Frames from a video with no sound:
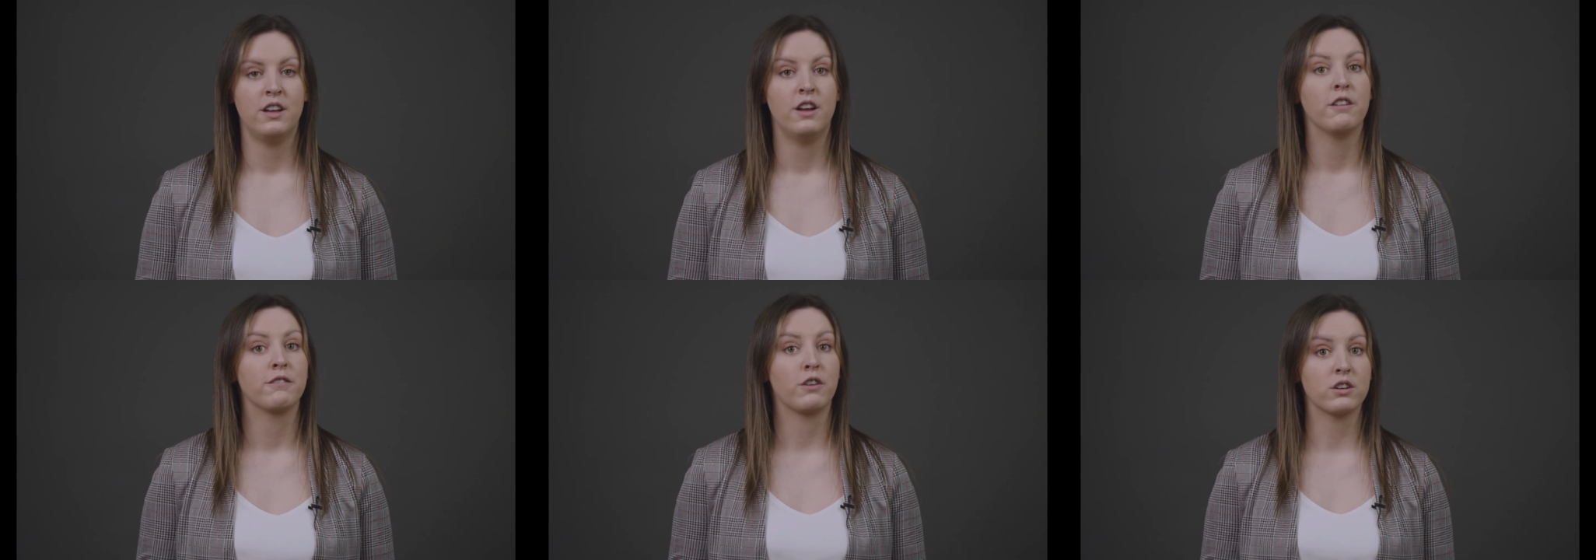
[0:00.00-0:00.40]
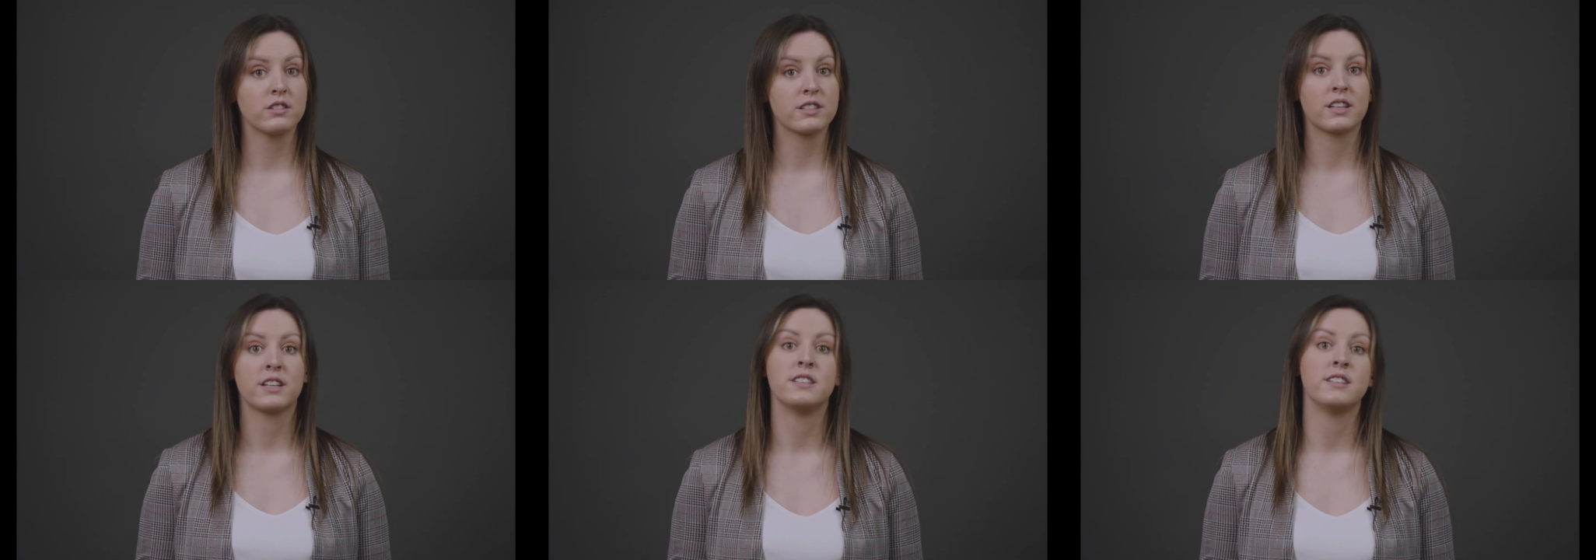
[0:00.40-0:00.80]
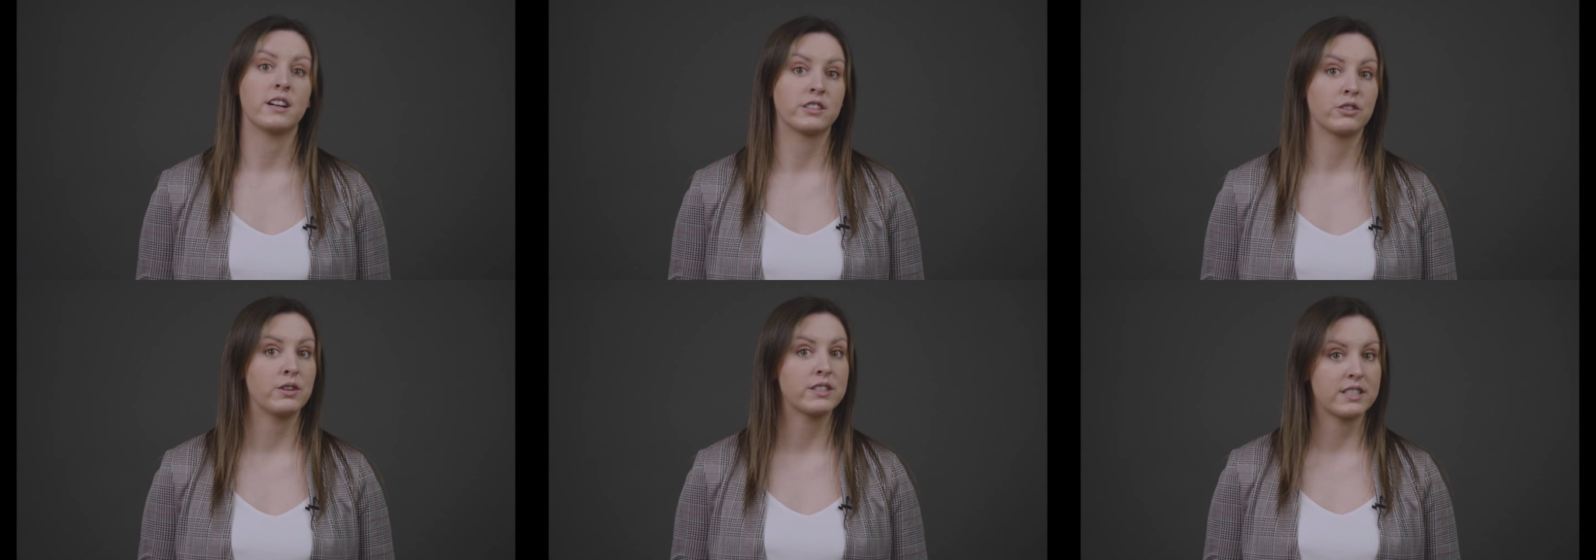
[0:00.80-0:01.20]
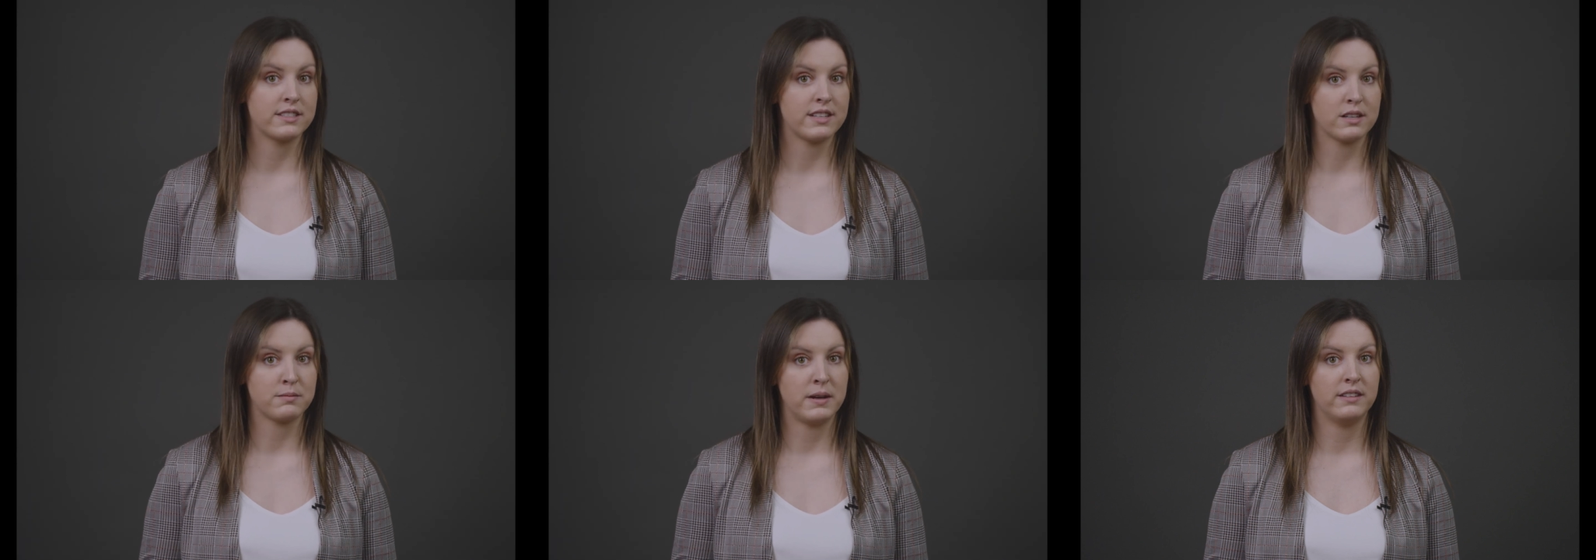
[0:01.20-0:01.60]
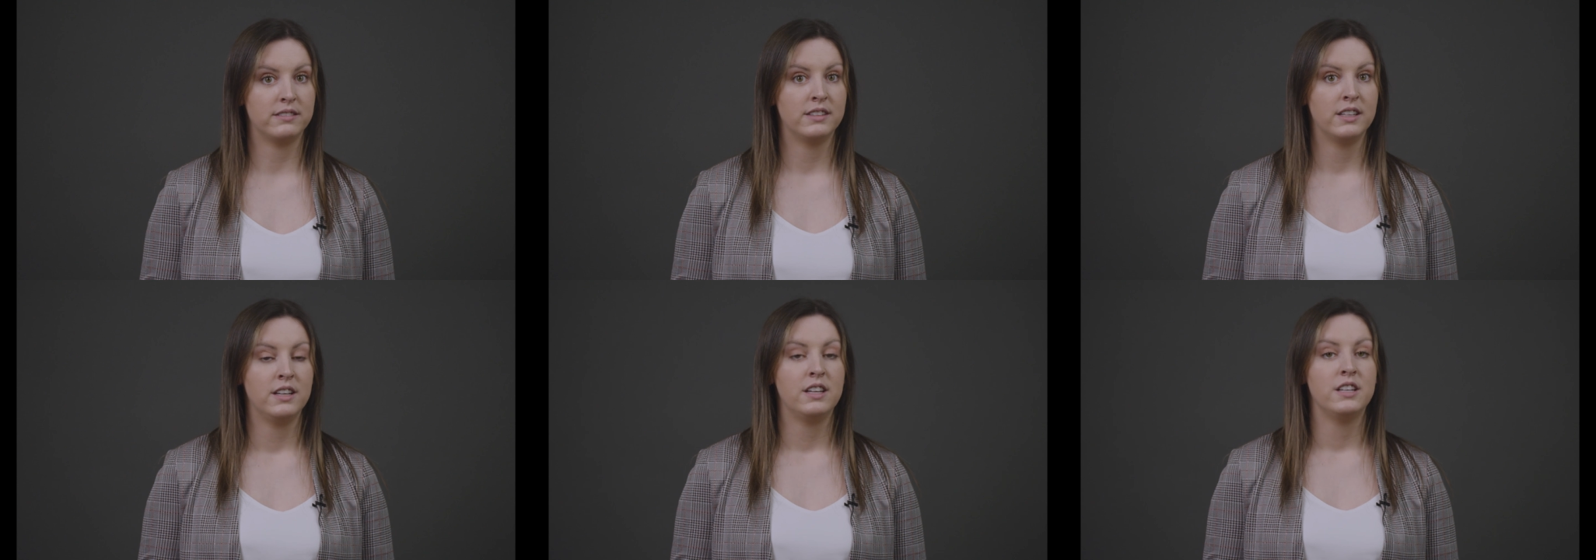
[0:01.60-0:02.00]
first, conduct a risk assessment.
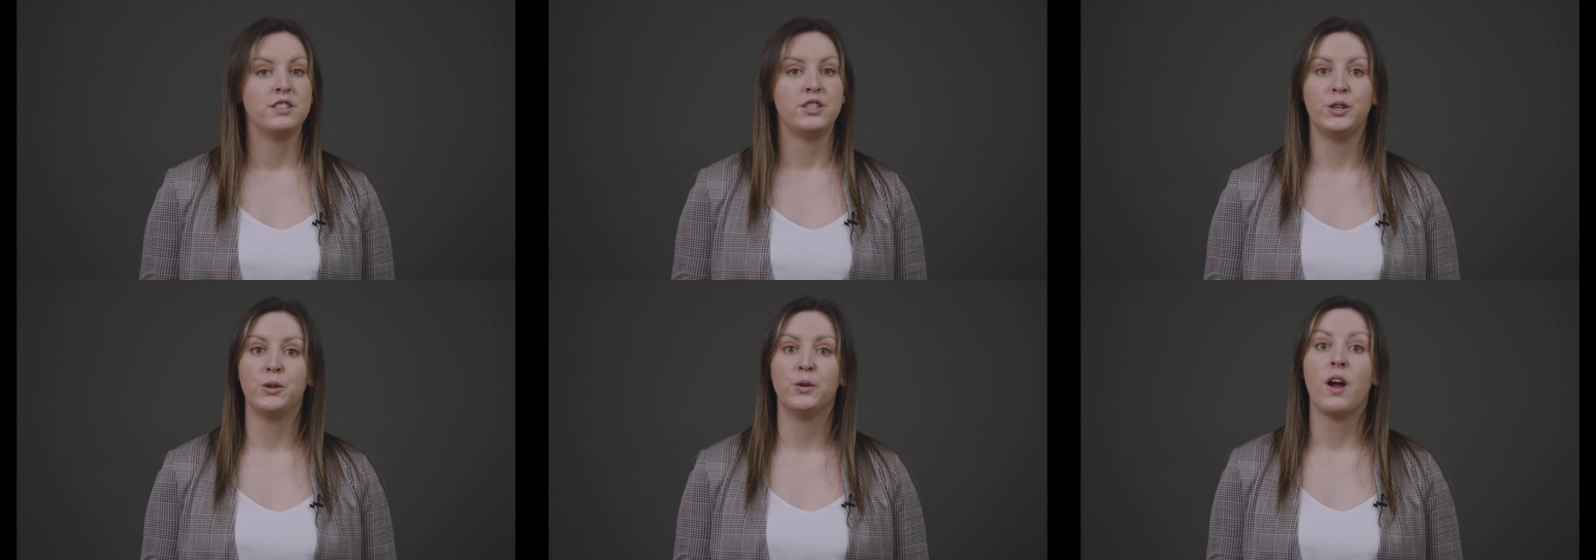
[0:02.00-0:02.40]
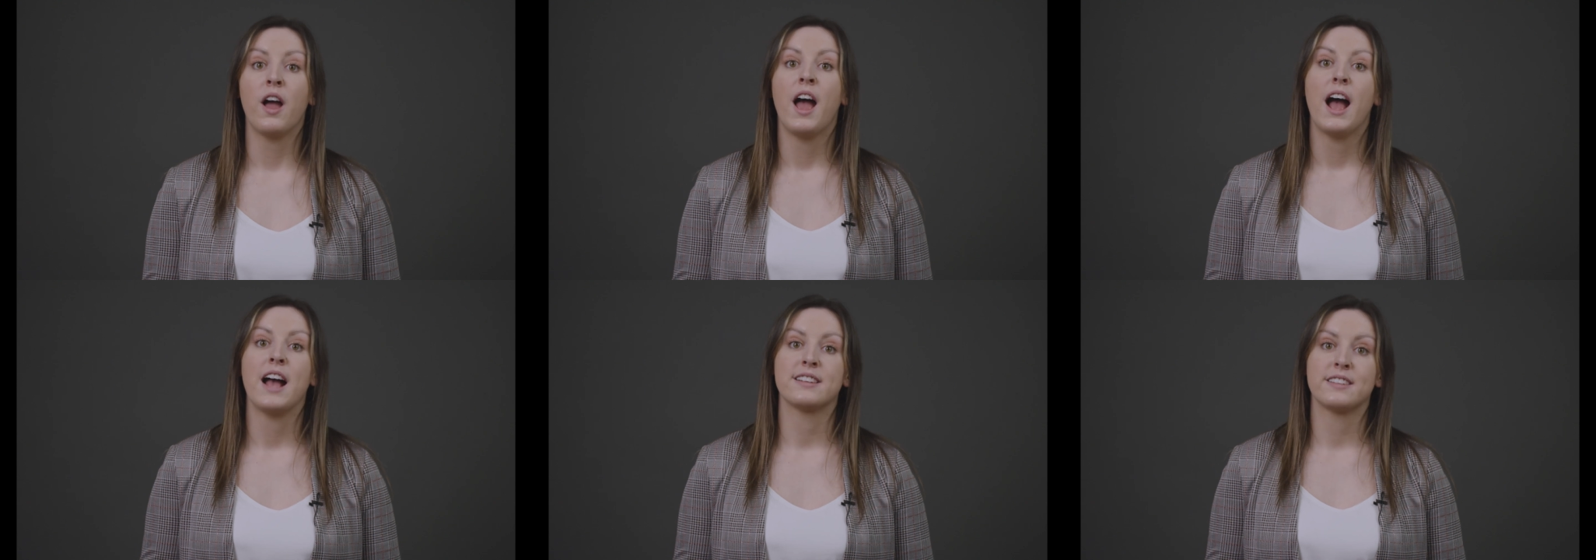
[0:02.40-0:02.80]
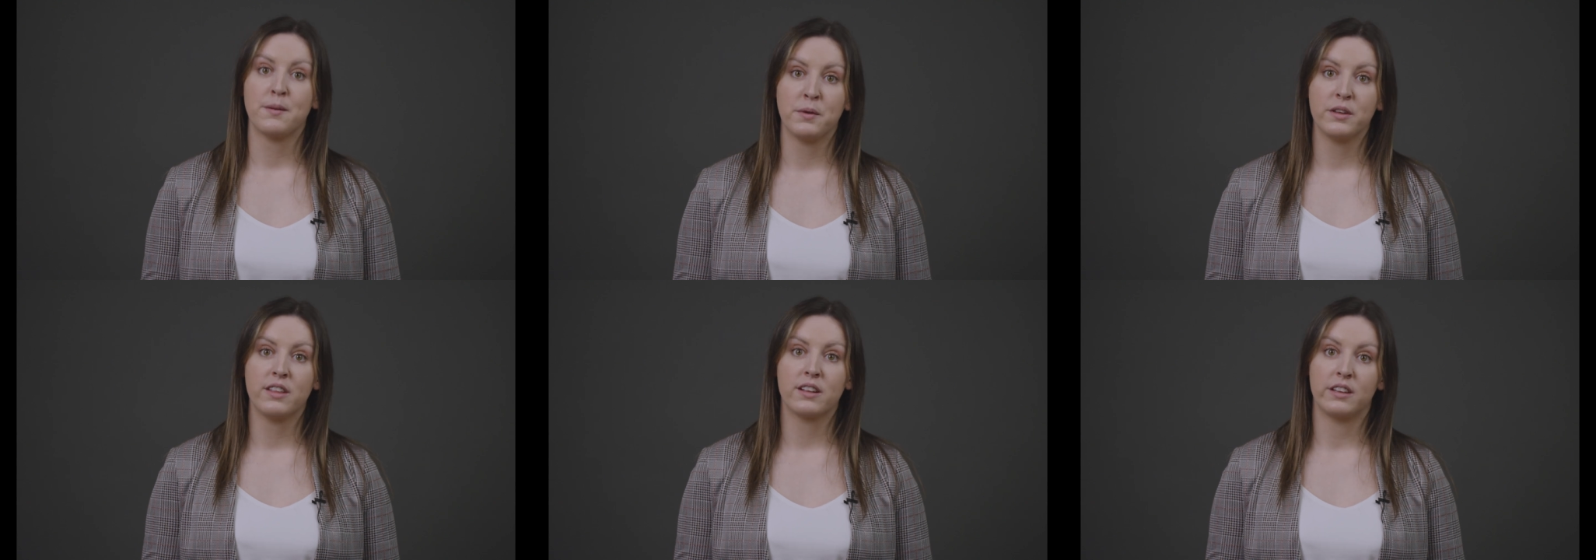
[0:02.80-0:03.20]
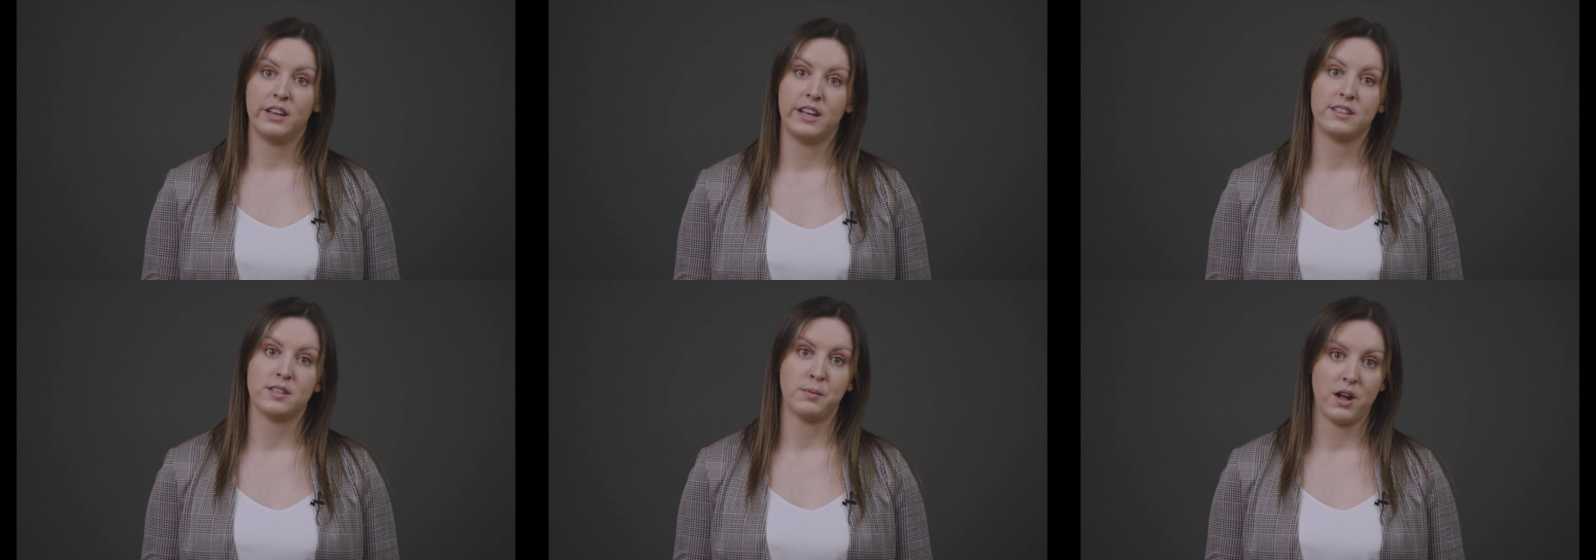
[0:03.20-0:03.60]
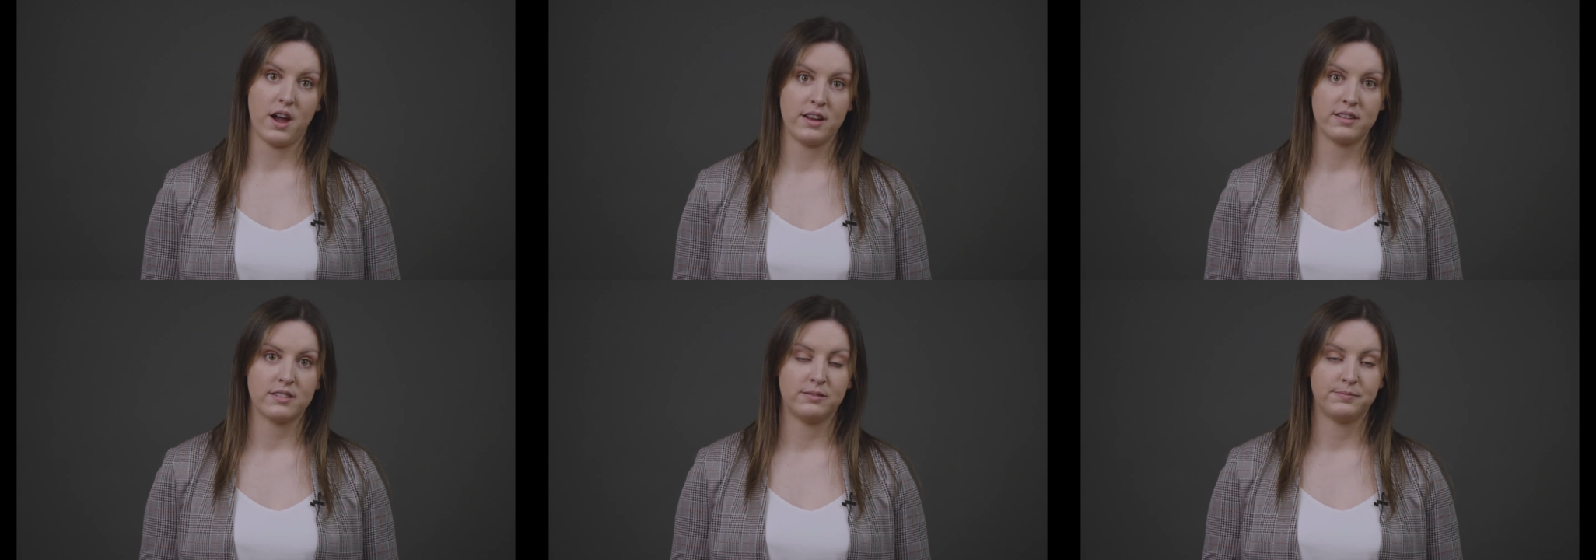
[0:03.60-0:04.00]
2, assemble the cleaning
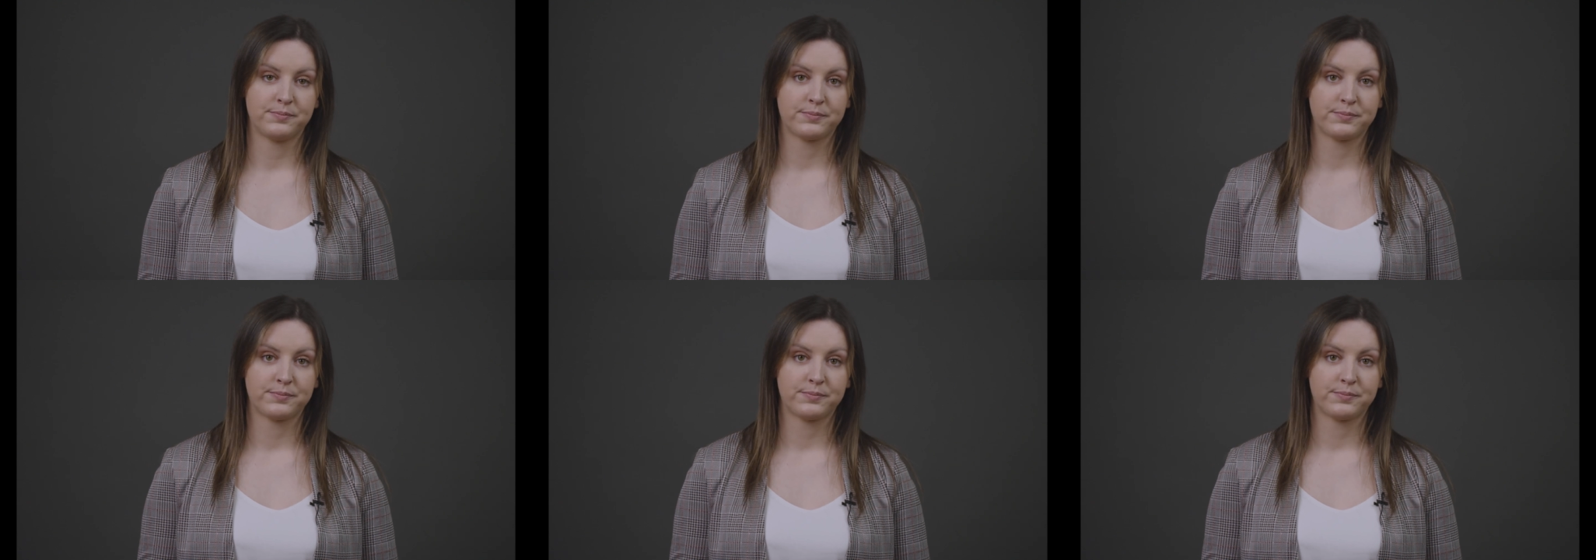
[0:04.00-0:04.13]
supplies.